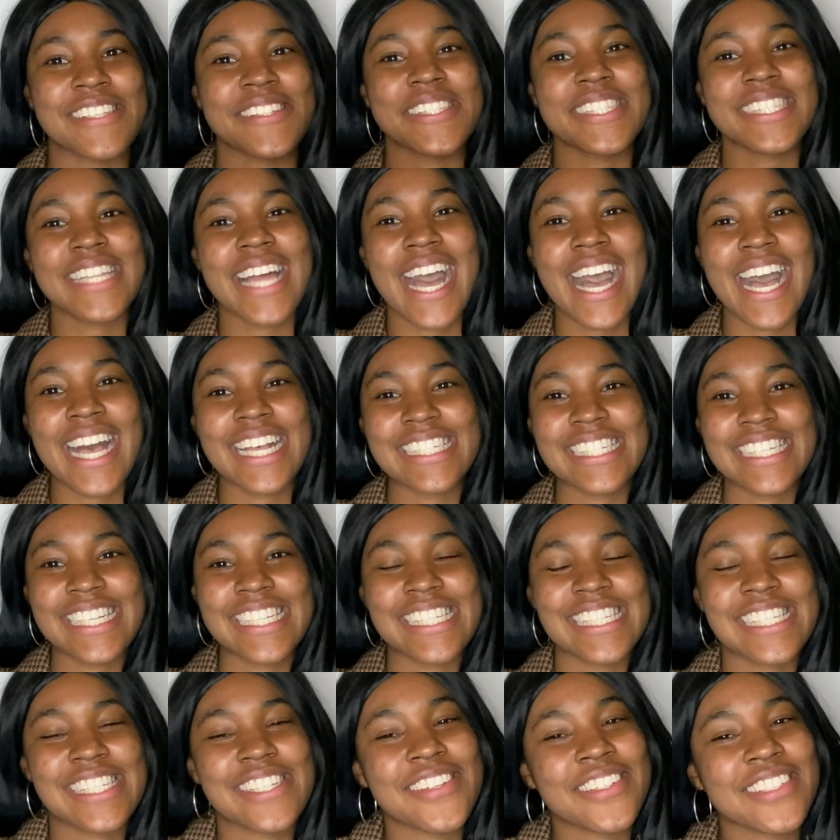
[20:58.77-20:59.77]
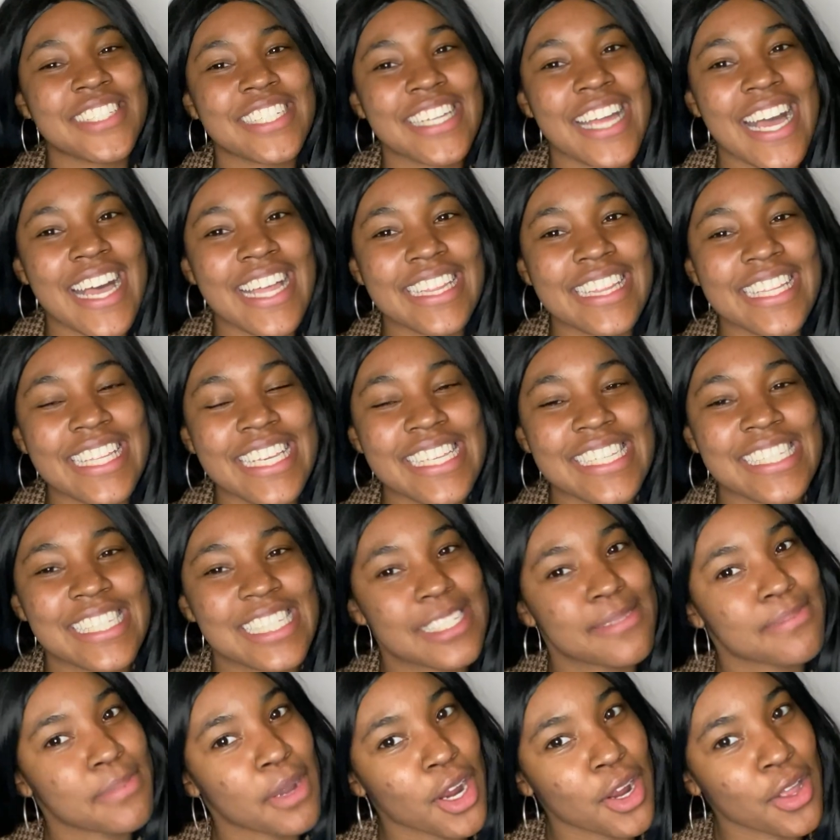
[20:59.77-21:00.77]
last and certainly not least
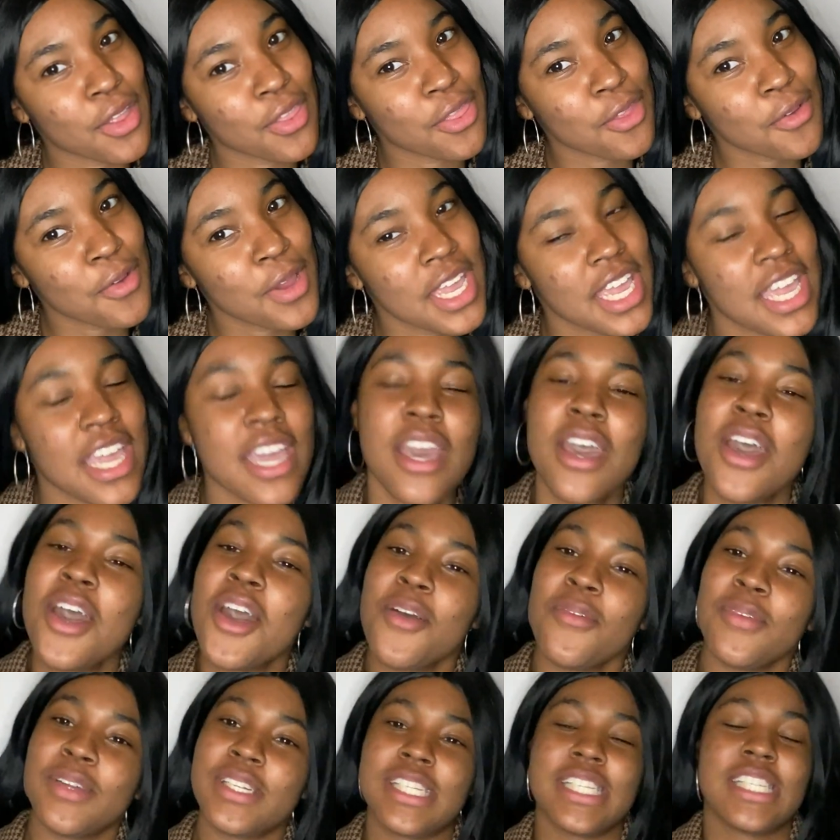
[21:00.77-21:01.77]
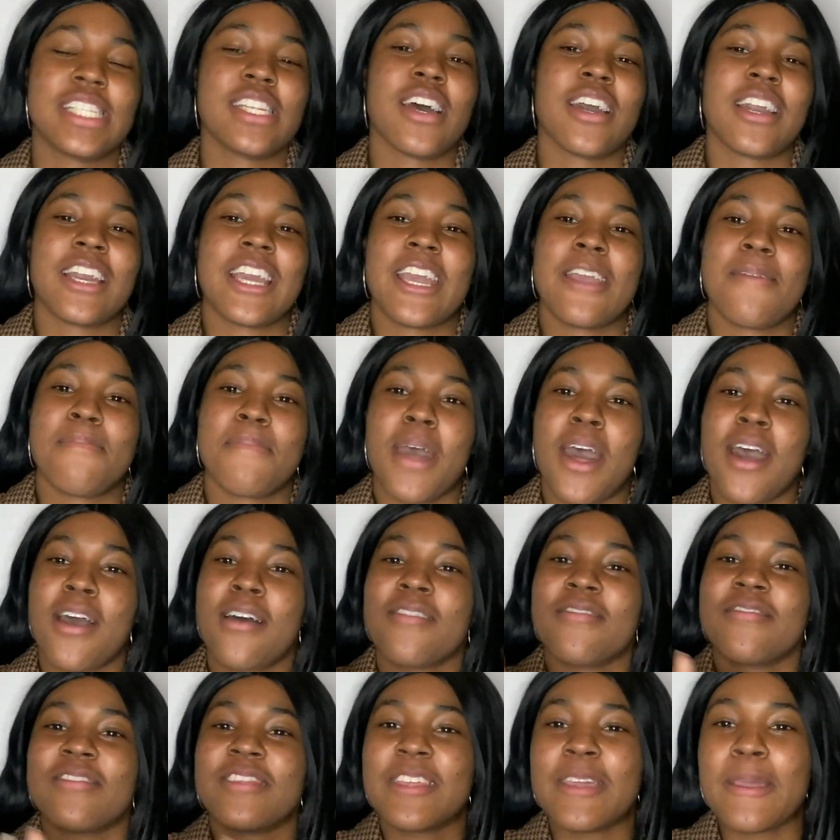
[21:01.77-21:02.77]
is part 3, which is talking
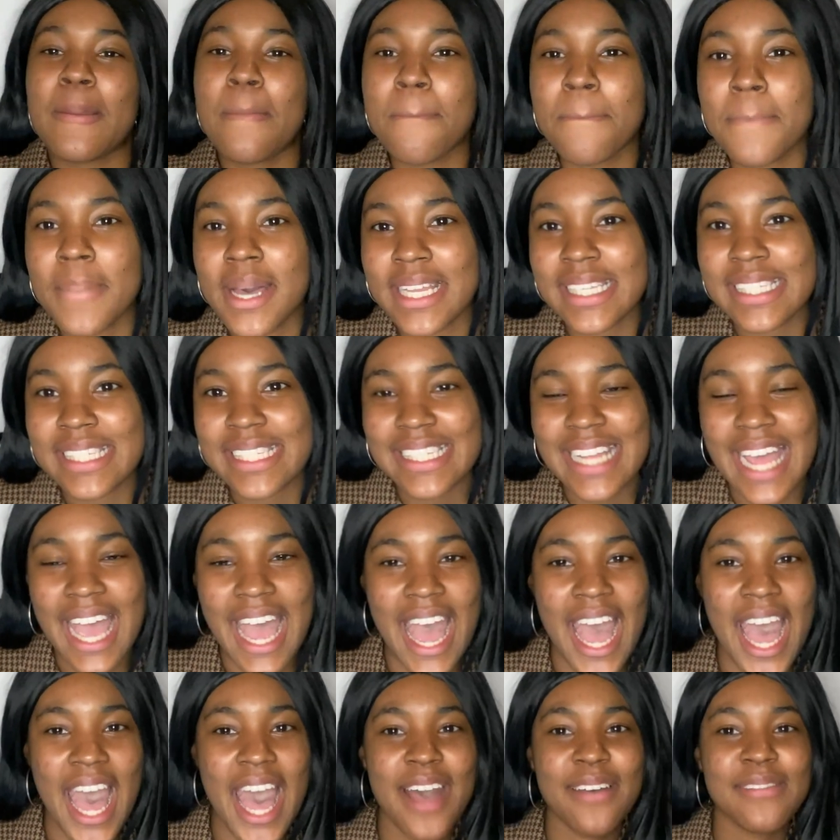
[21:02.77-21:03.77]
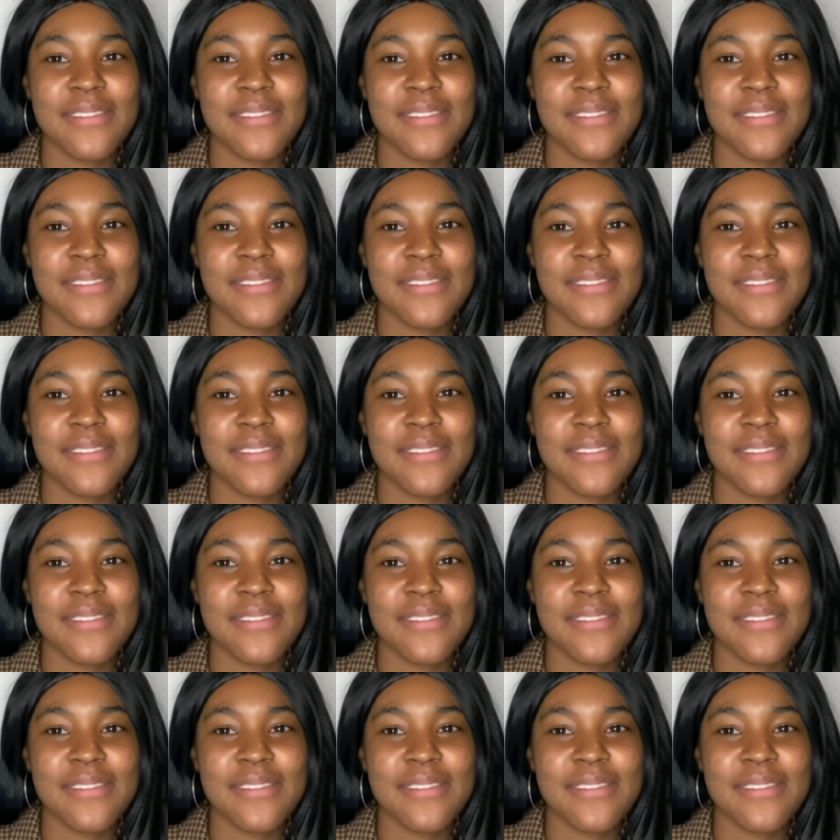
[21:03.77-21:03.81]
about the must-have